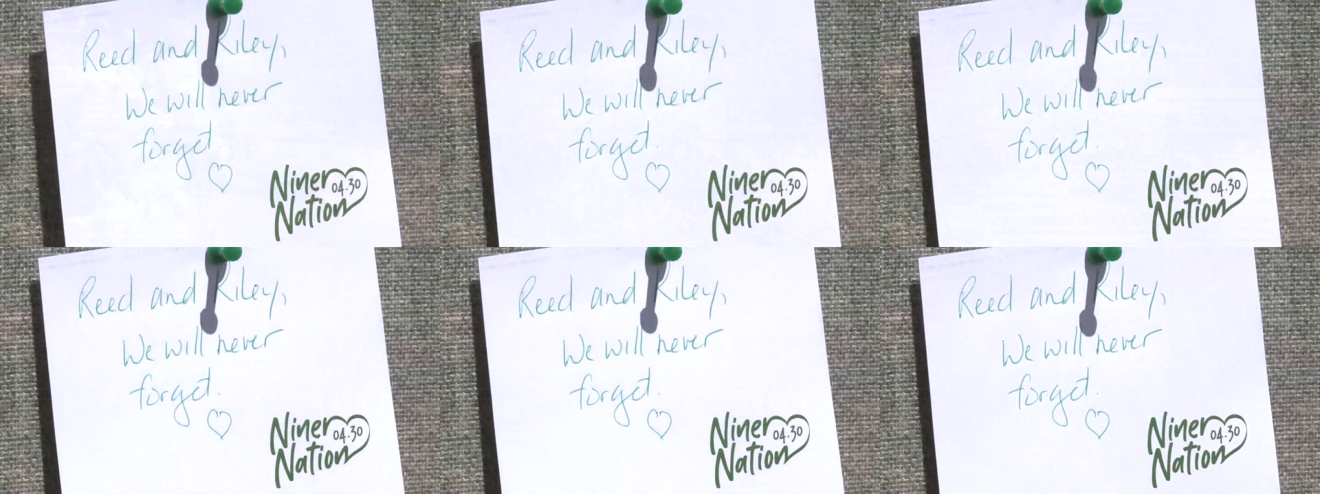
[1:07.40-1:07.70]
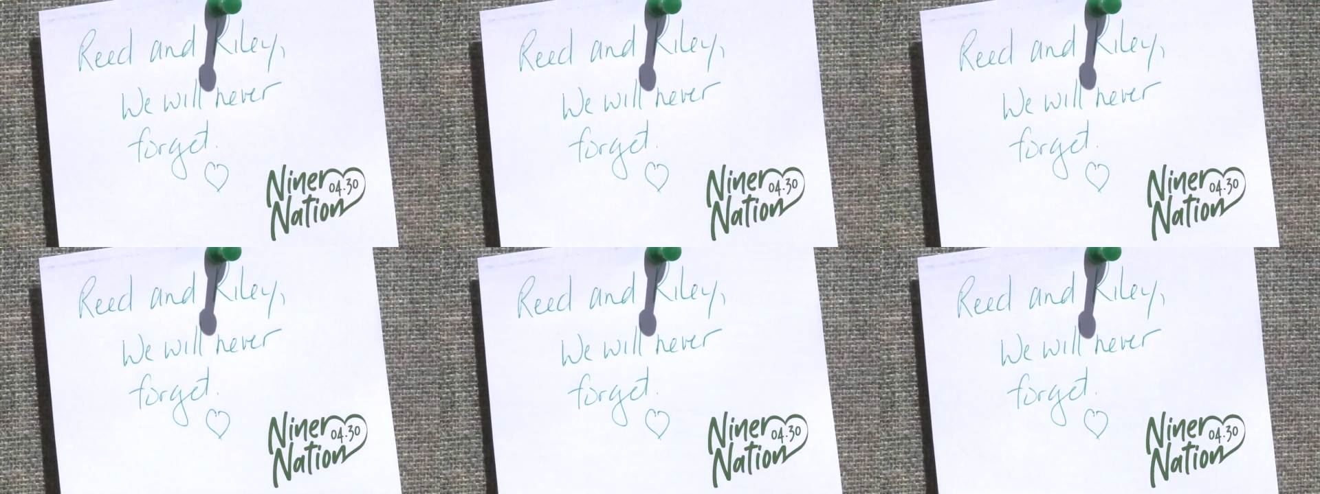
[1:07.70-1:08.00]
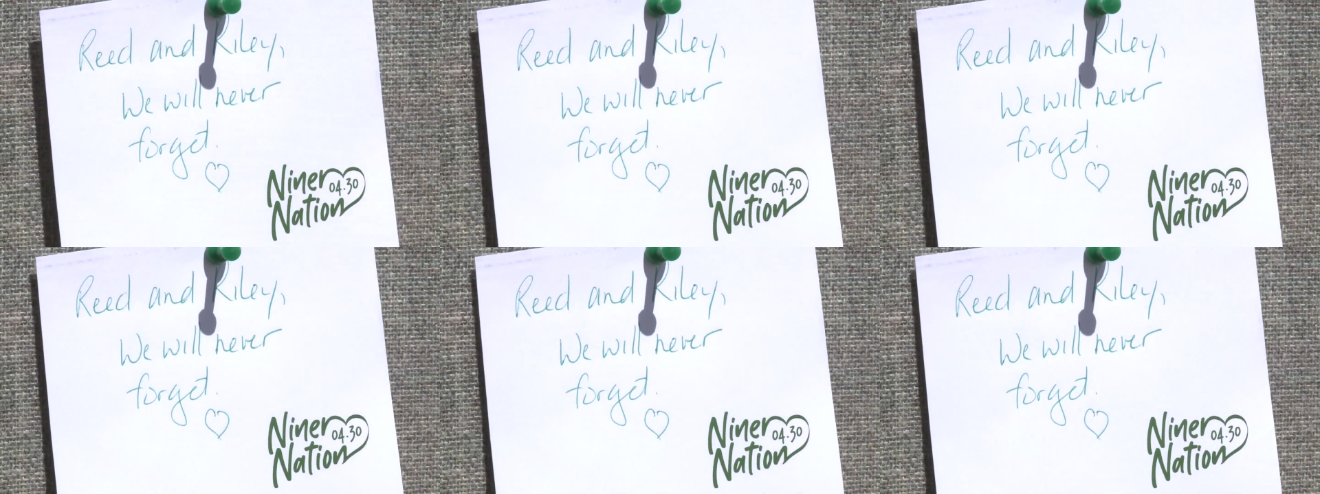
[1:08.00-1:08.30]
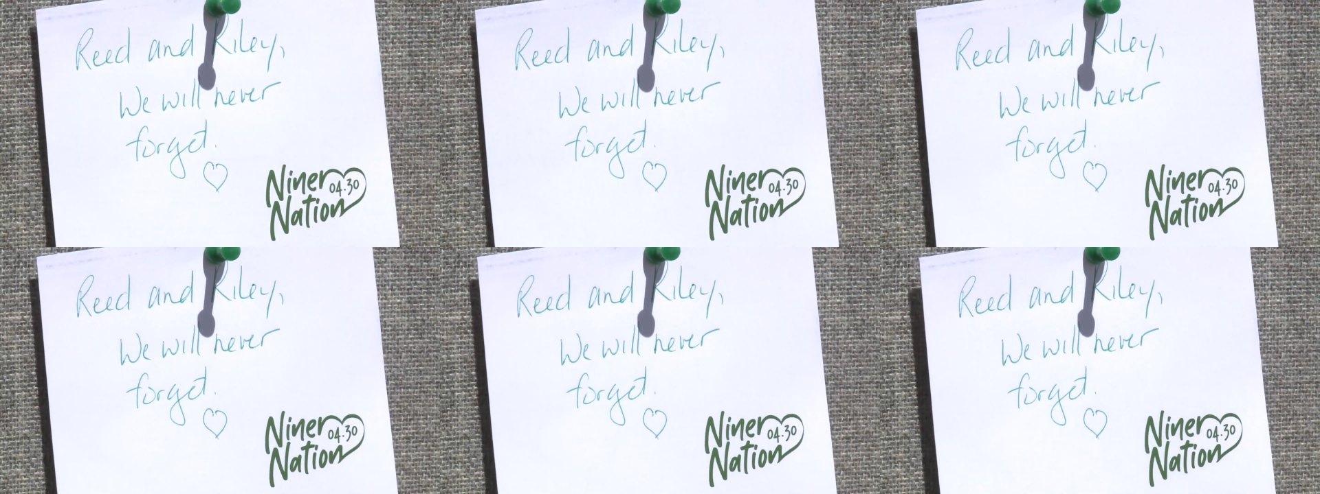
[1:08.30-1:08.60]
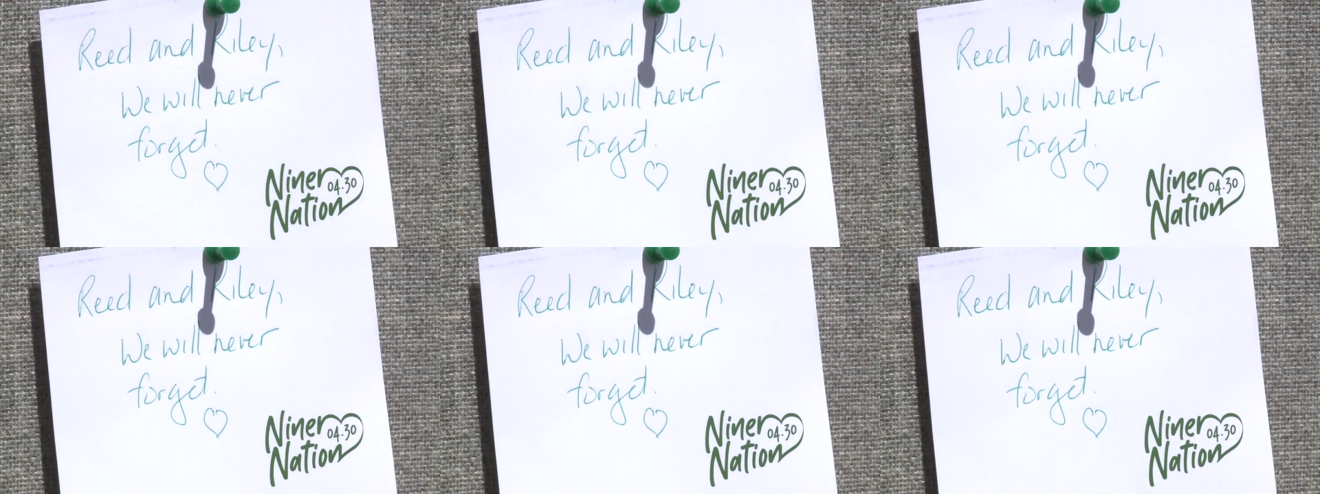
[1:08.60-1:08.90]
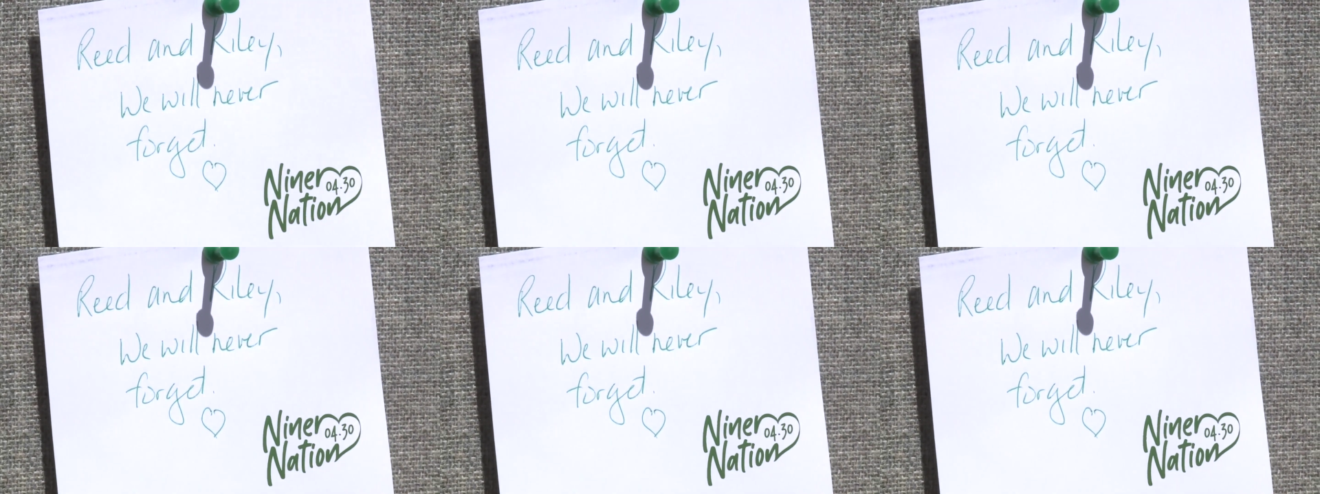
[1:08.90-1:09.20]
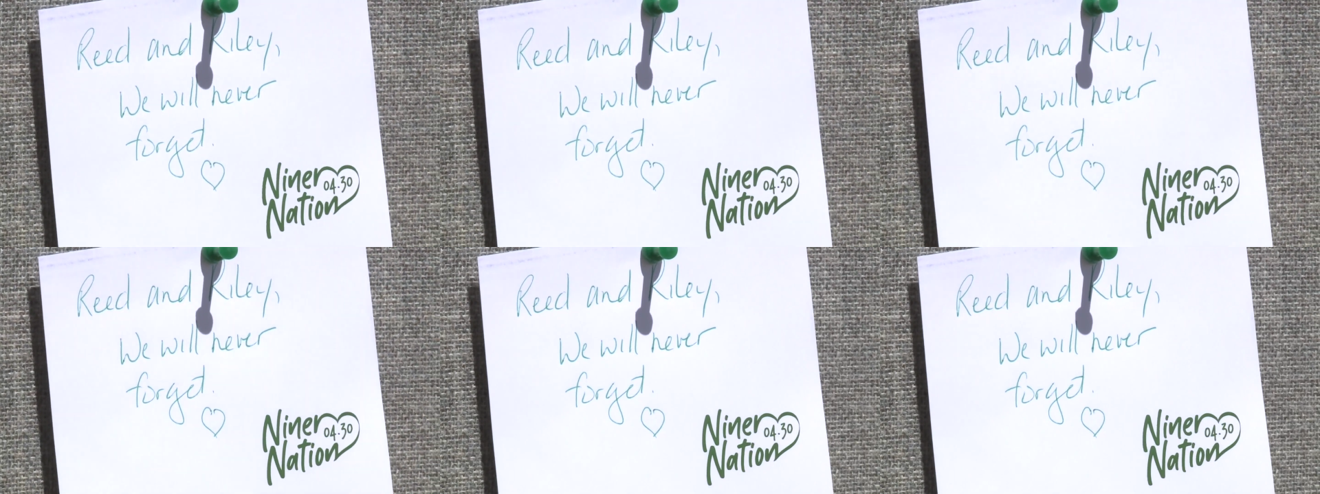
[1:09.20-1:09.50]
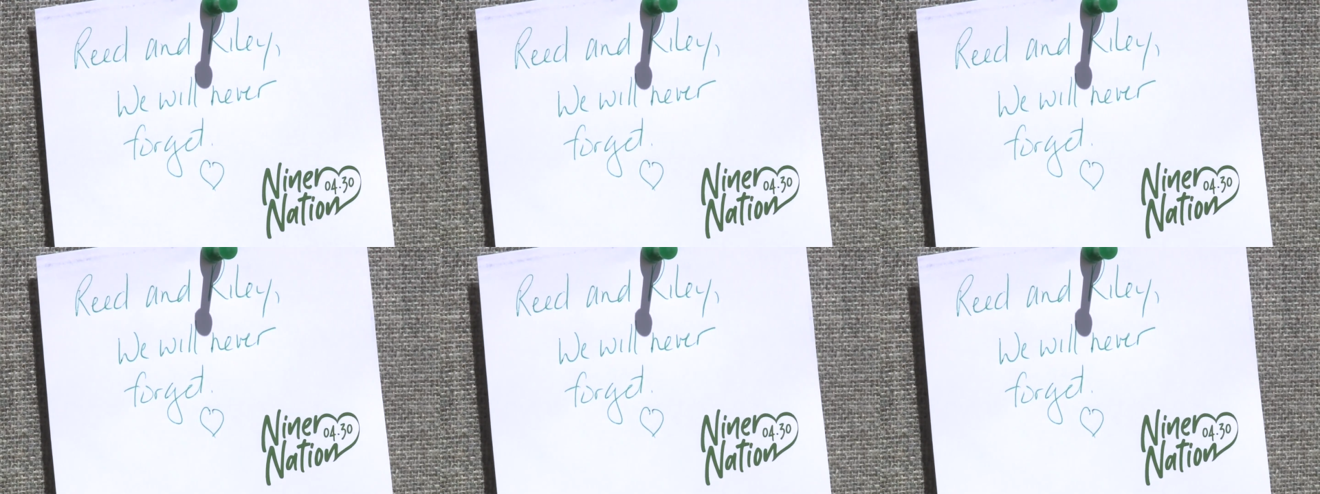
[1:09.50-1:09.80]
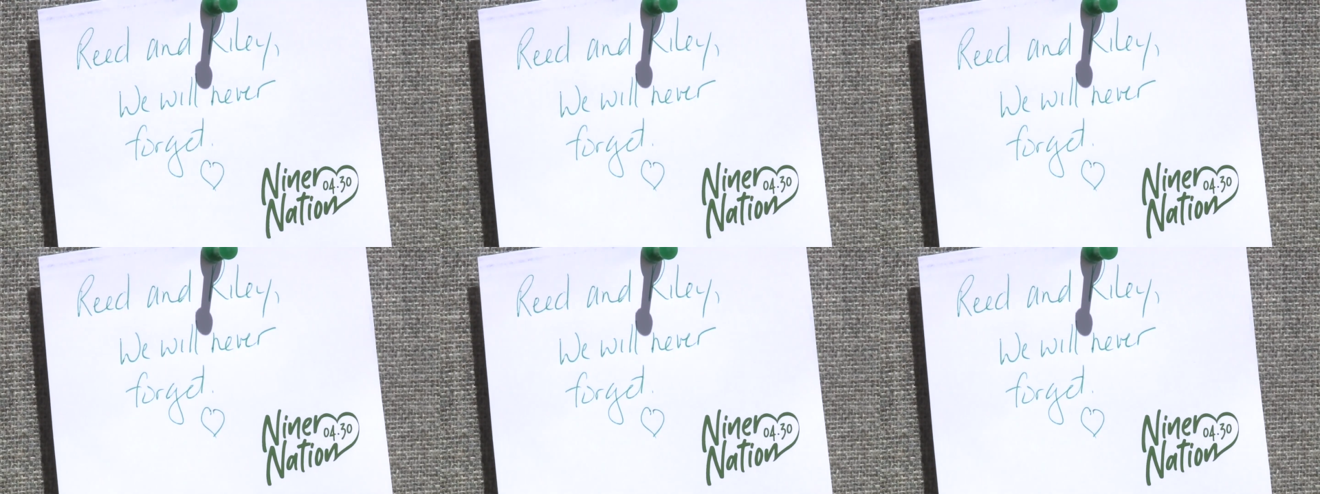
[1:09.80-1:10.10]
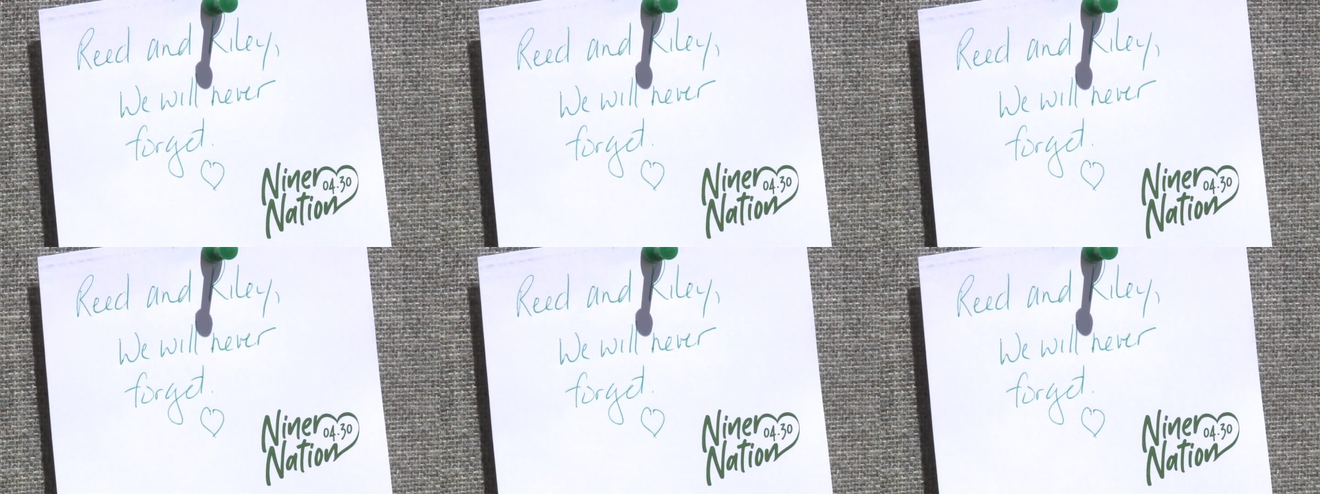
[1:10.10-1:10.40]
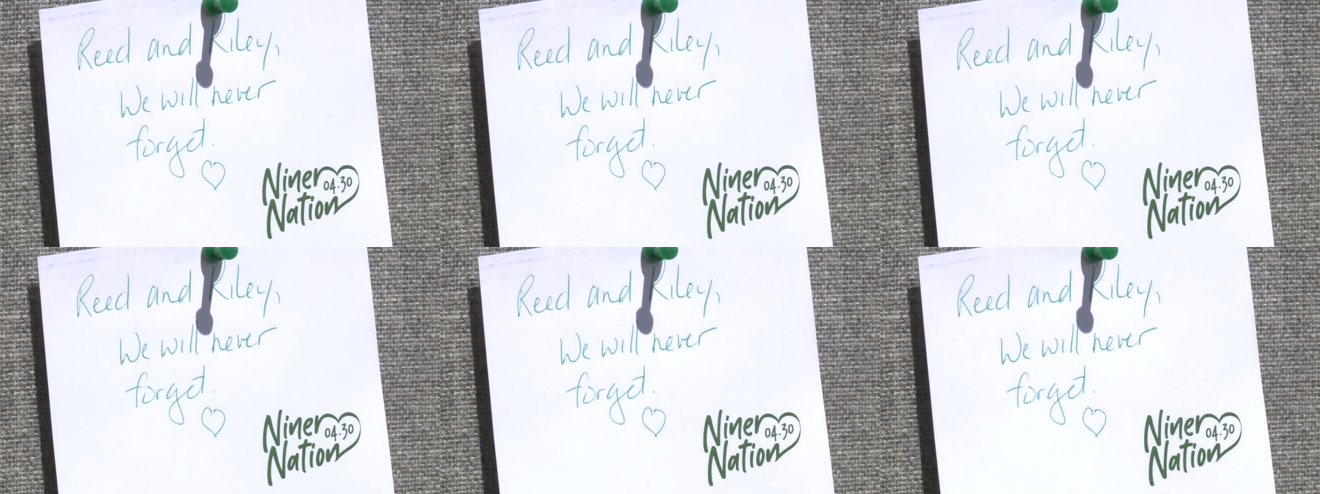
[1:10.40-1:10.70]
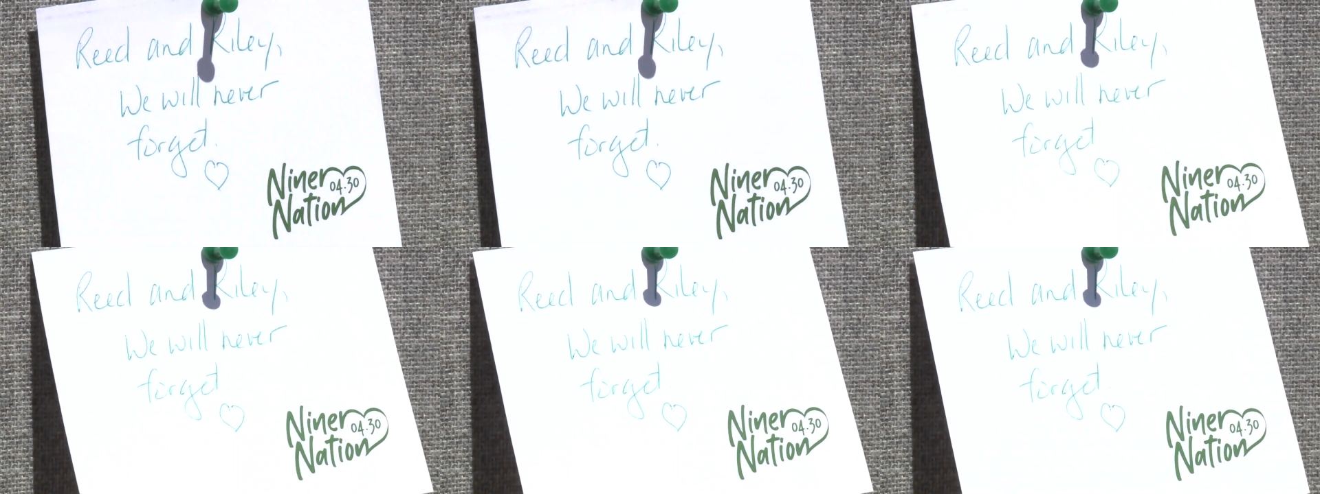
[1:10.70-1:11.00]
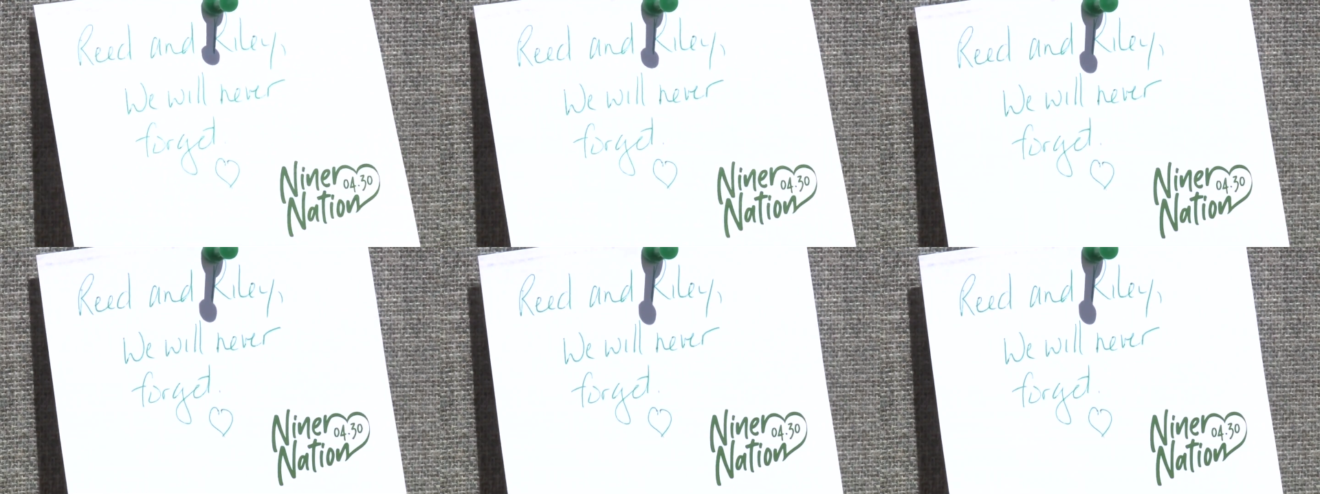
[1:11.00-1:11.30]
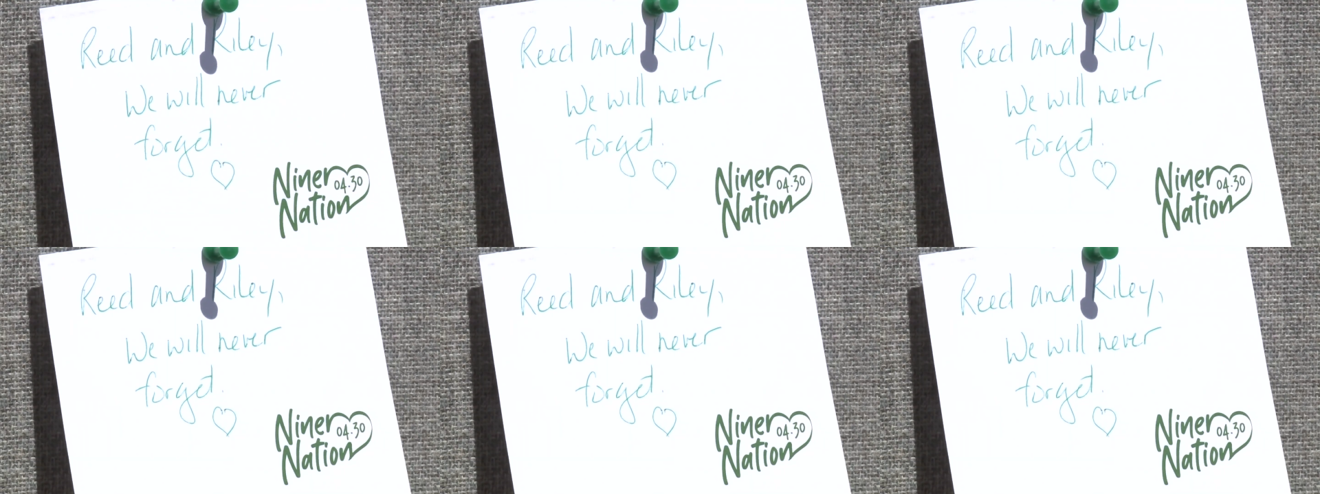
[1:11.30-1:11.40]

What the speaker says: [unreadable: no face in view]